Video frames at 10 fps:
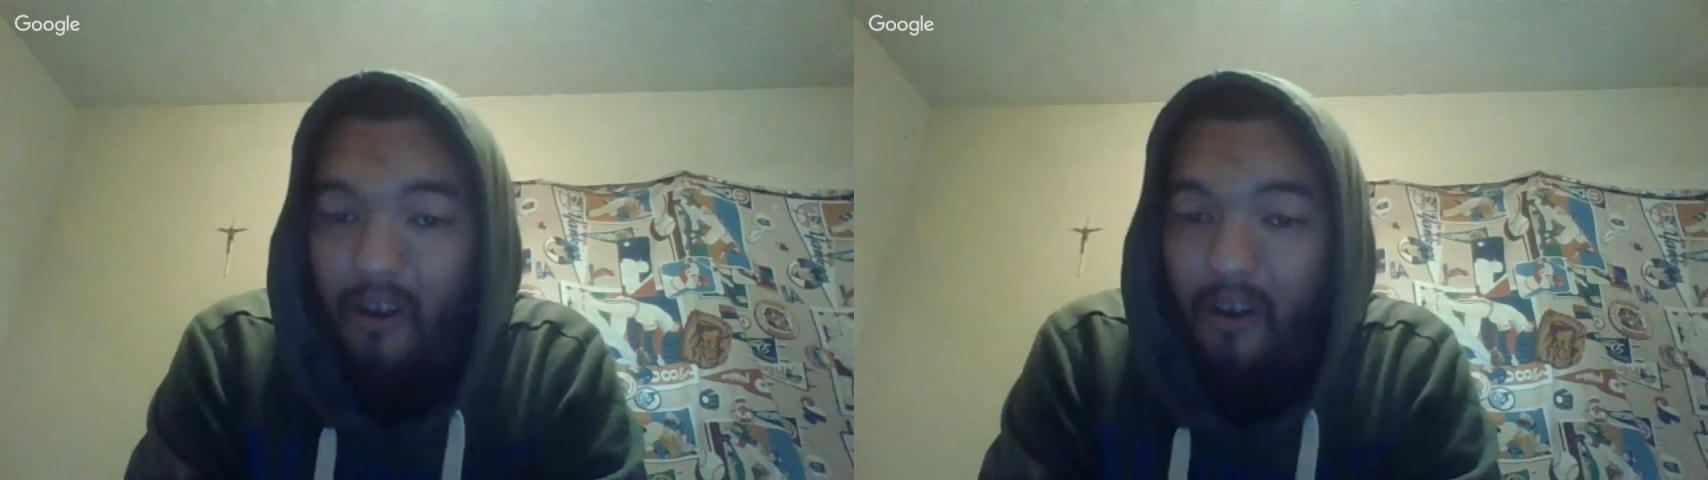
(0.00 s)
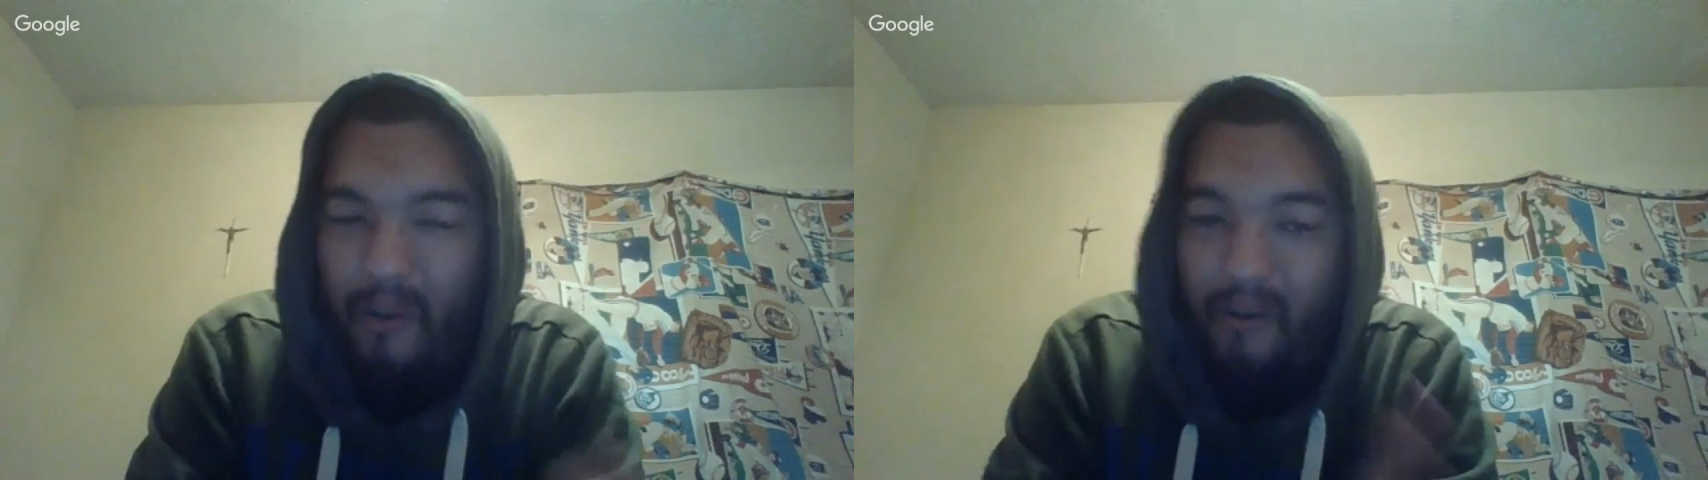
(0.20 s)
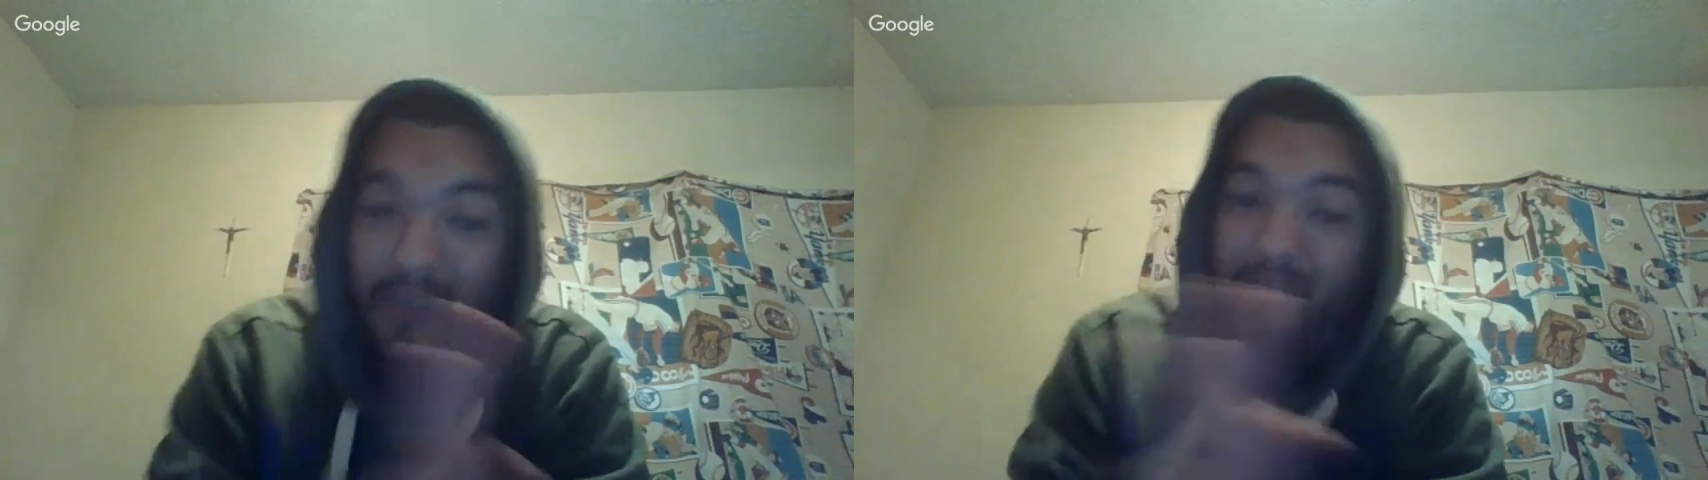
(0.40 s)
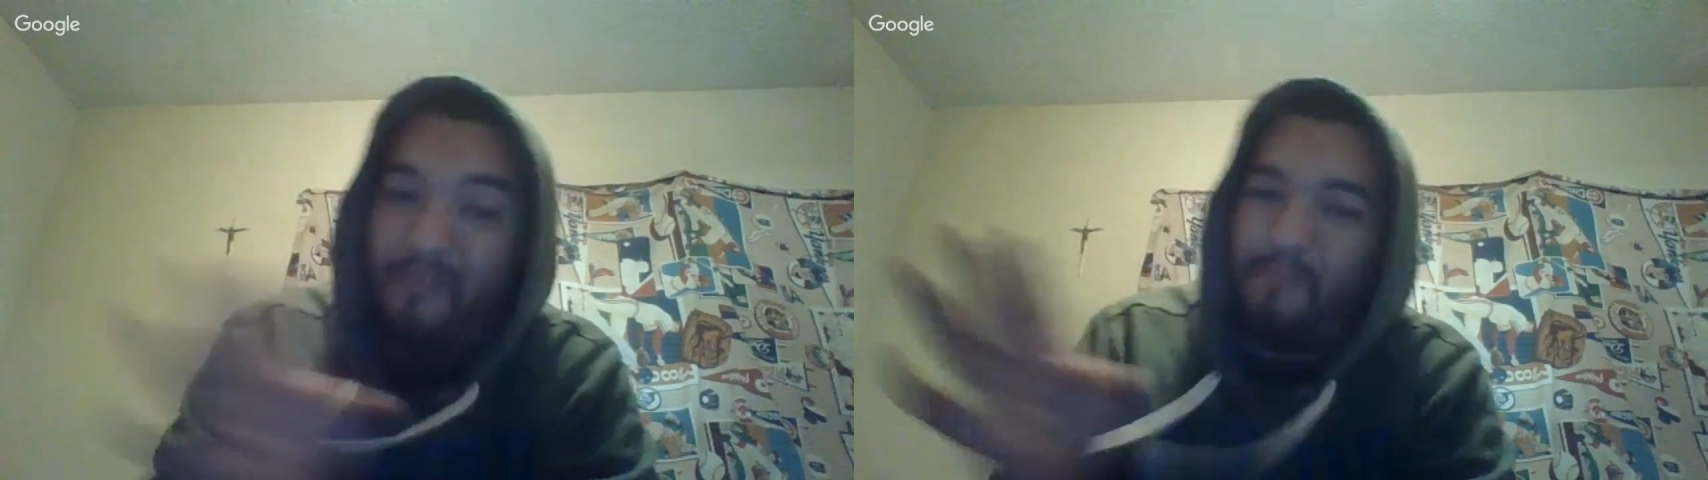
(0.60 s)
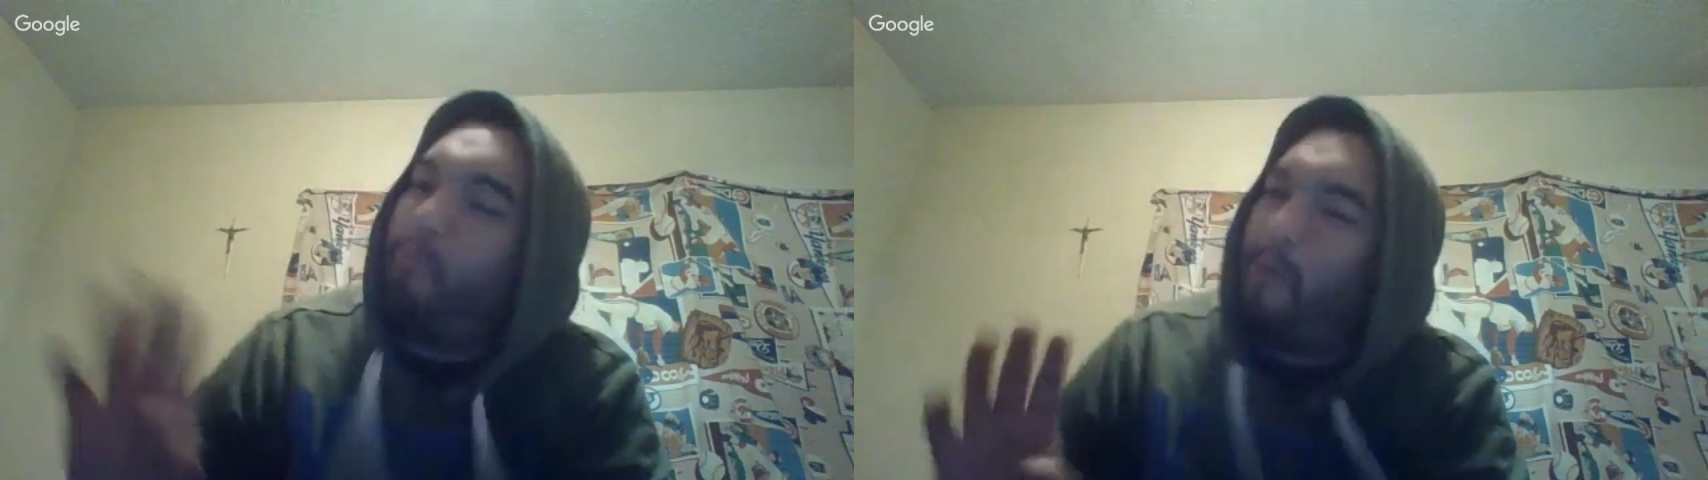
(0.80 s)
We're not going to get to
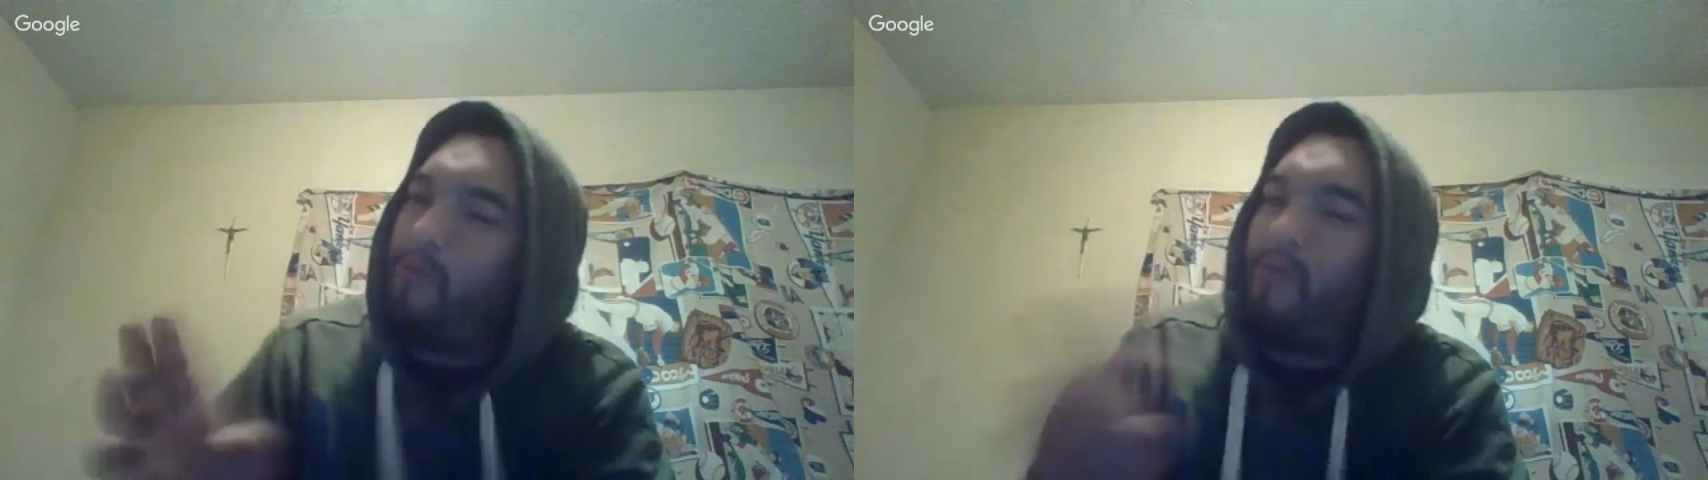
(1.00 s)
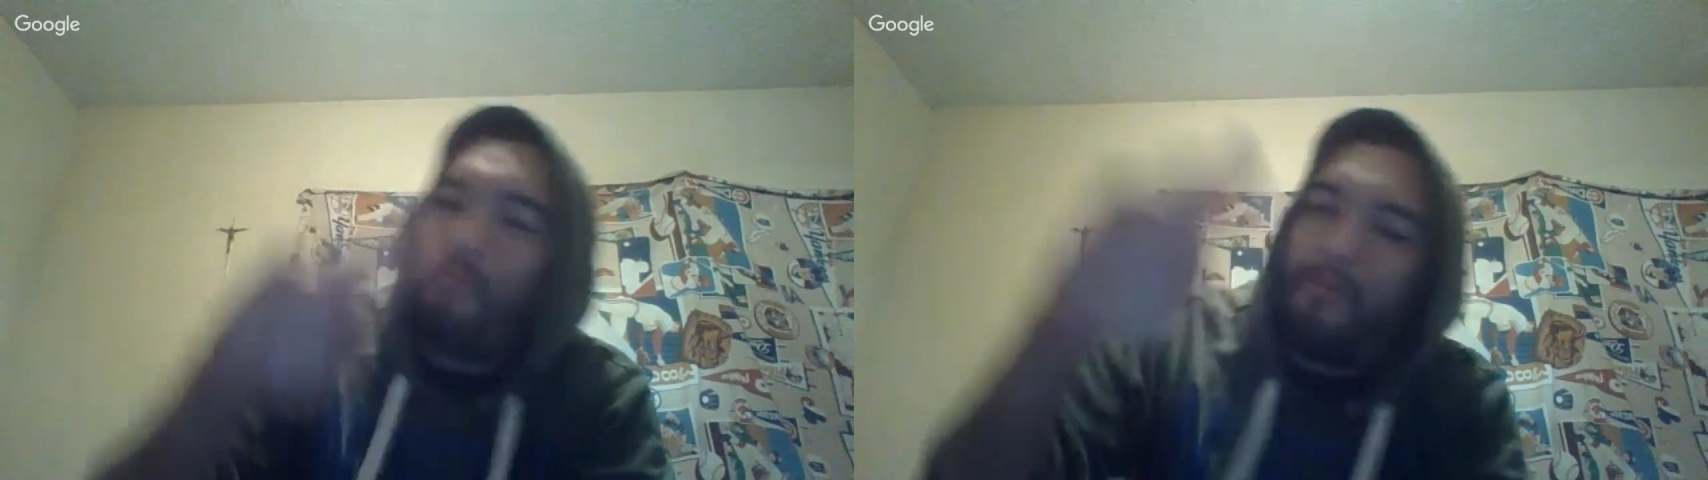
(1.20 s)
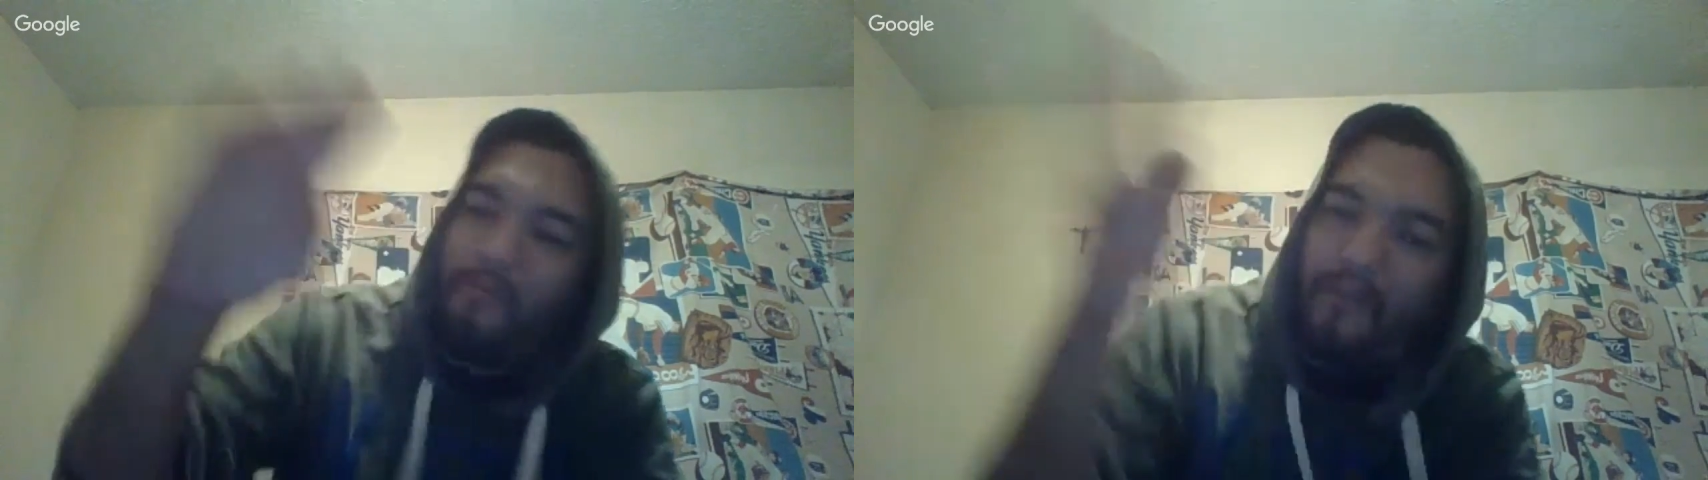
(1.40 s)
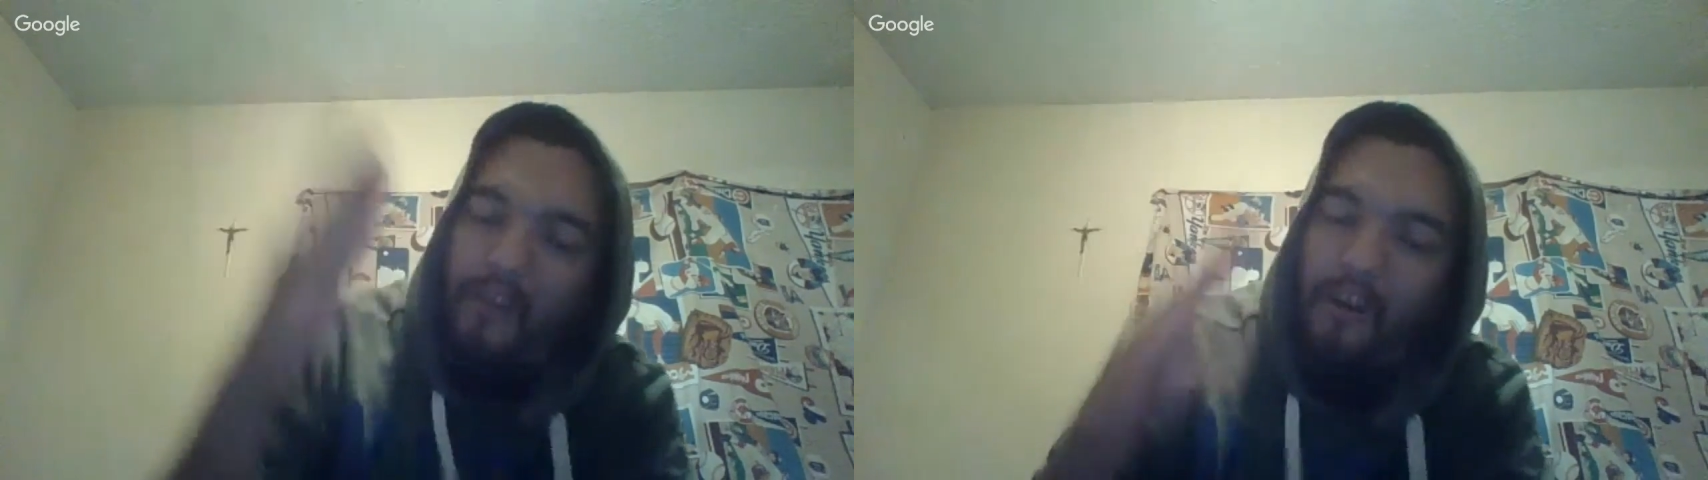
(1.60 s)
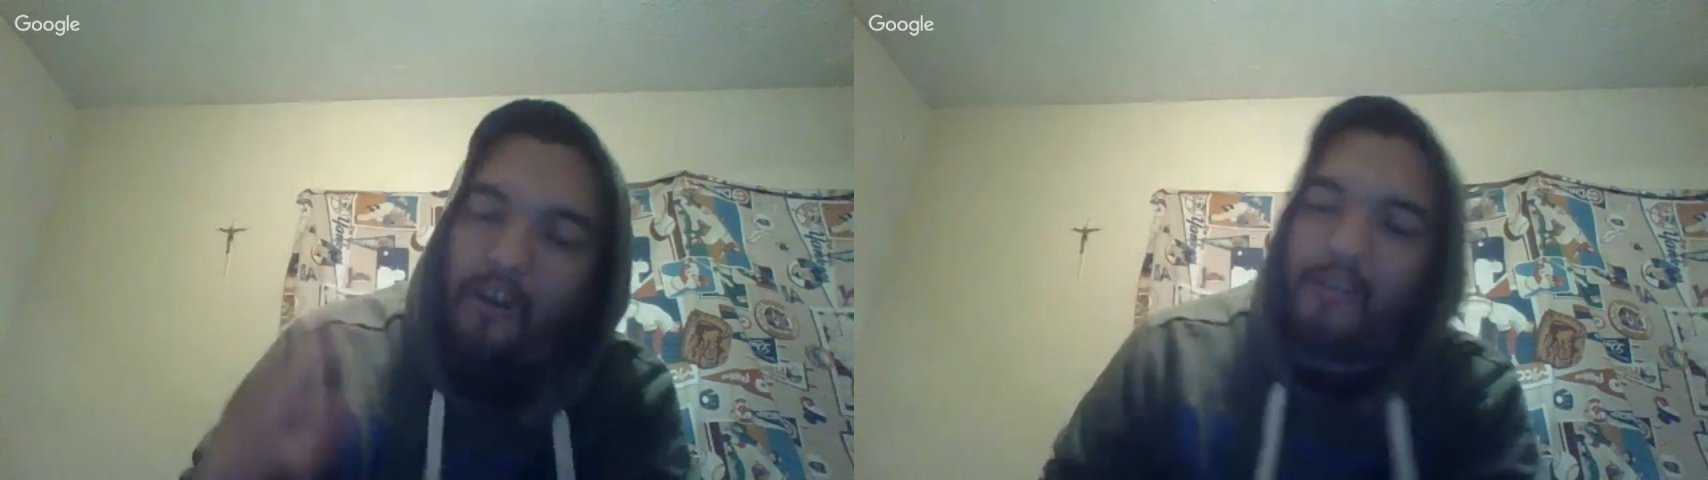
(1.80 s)
majority of the
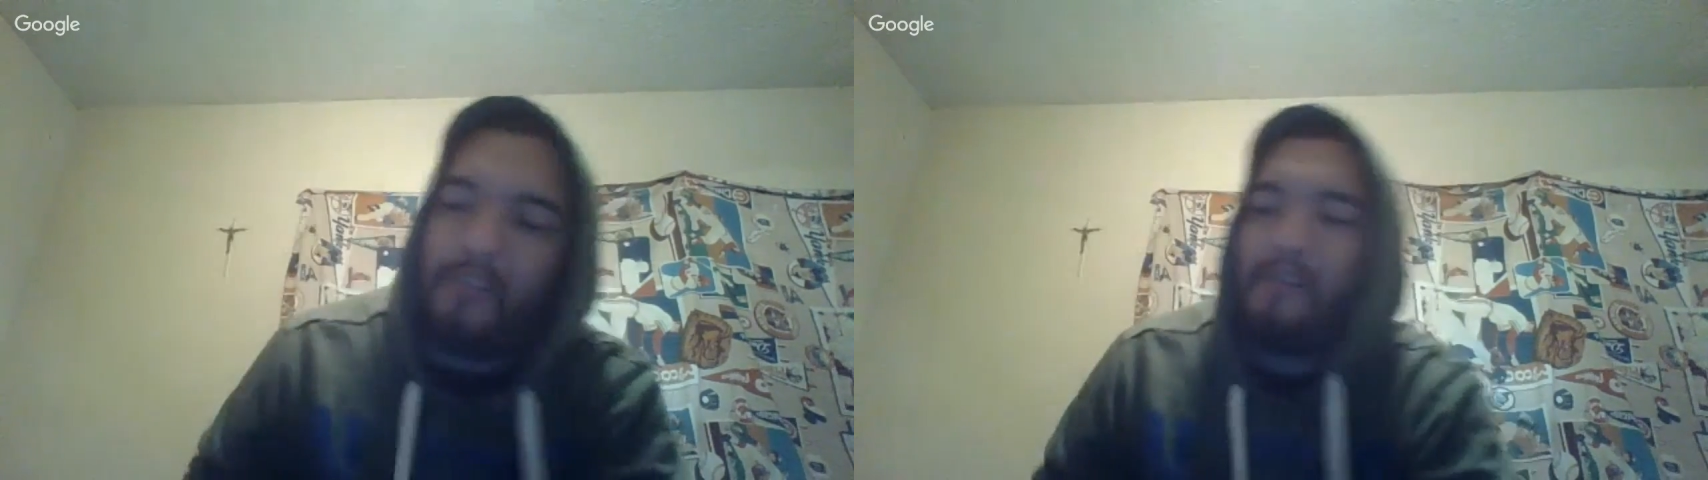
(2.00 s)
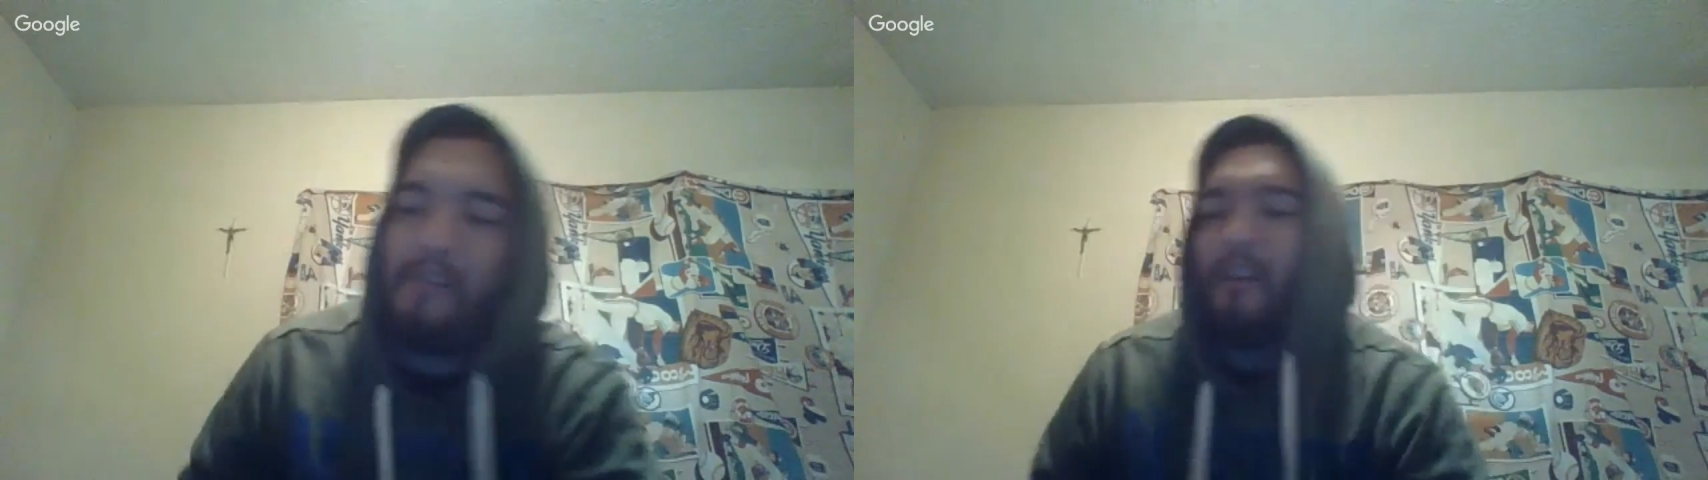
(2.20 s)
cards because,